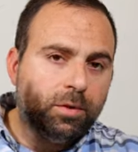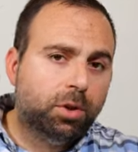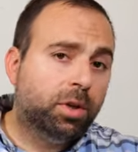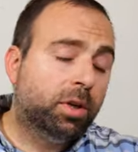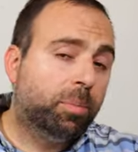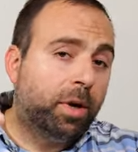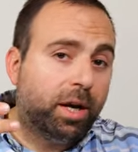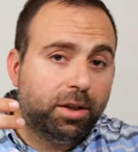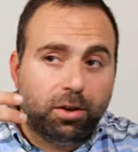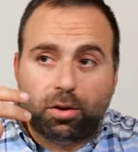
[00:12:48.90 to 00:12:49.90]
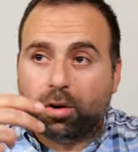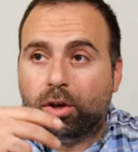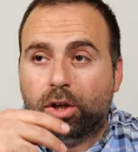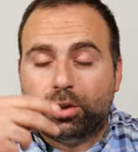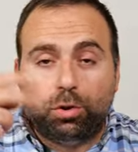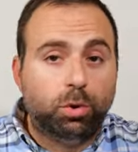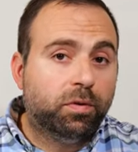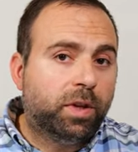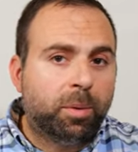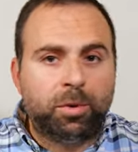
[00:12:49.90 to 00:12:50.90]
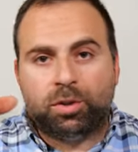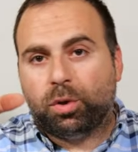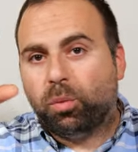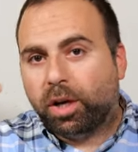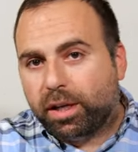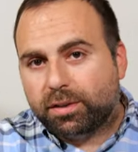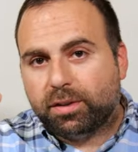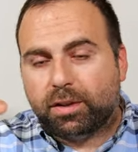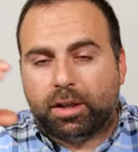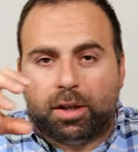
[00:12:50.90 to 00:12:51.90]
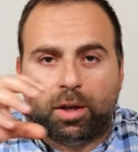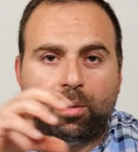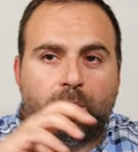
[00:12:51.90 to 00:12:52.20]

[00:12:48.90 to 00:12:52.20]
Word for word: you can combine, you know, 2 of them into one SSID,